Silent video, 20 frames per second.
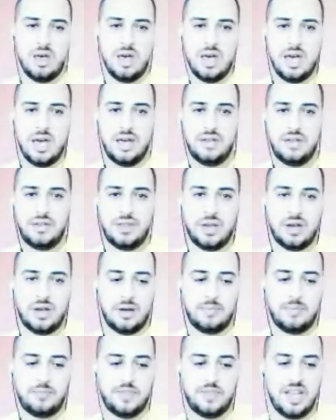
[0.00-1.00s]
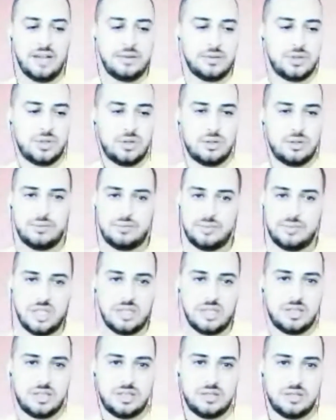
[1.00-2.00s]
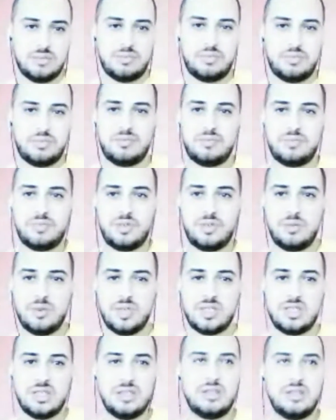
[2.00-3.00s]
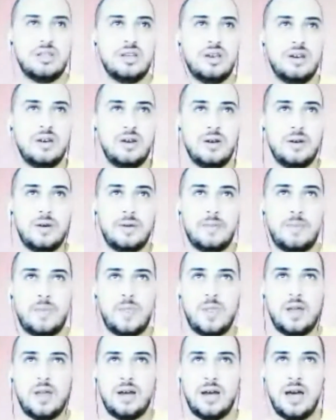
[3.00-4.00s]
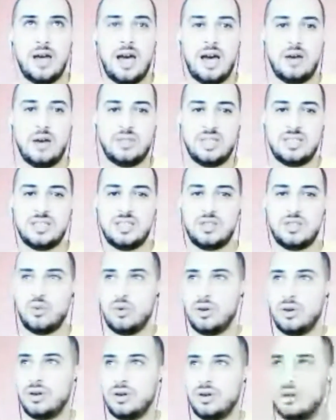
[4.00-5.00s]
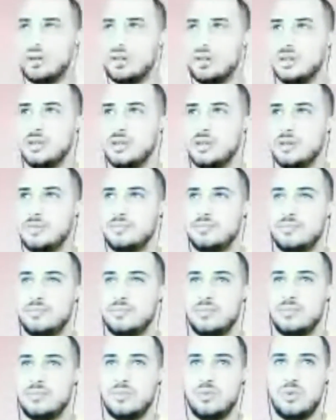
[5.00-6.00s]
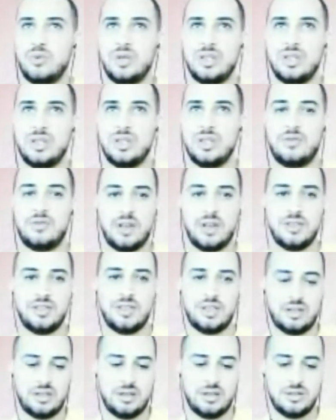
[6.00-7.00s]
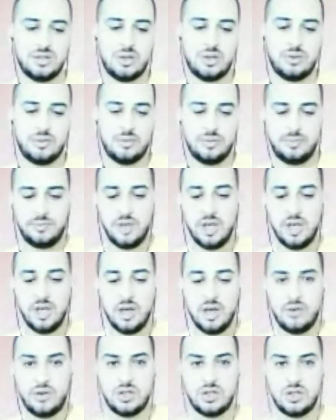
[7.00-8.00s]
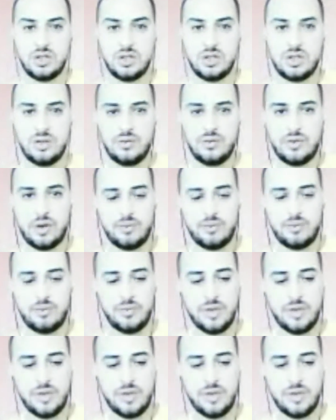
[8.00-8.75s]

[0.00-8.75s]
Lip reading: And so that's pretty much it. How does it work with funding? So first of all,